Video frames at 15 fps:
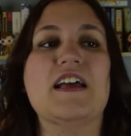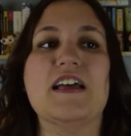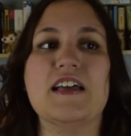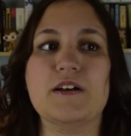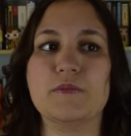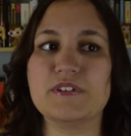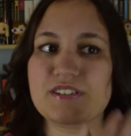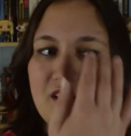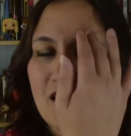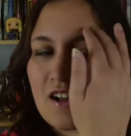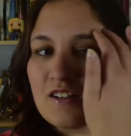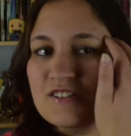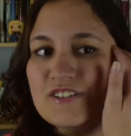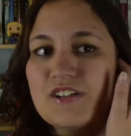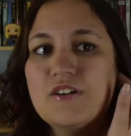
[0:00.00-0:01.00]
It was
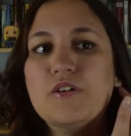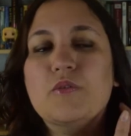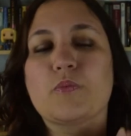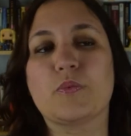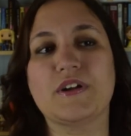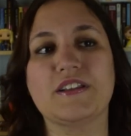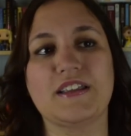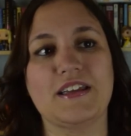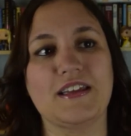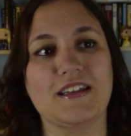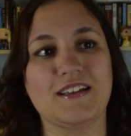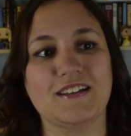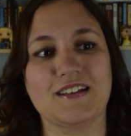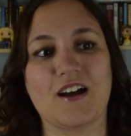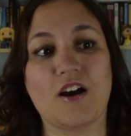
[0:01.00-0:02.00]
also really